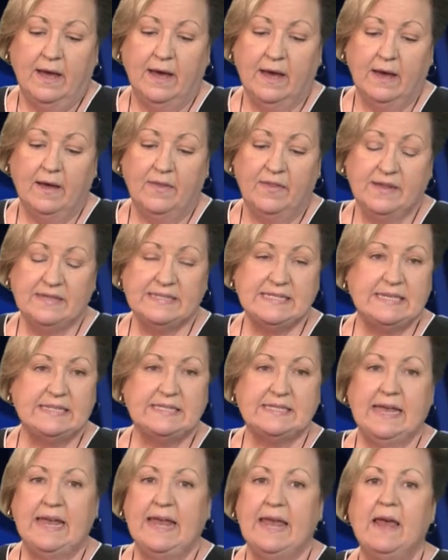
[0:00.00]
Uh, this
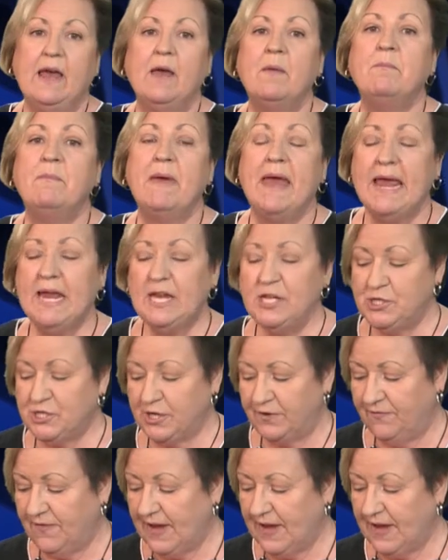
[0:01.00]
is a major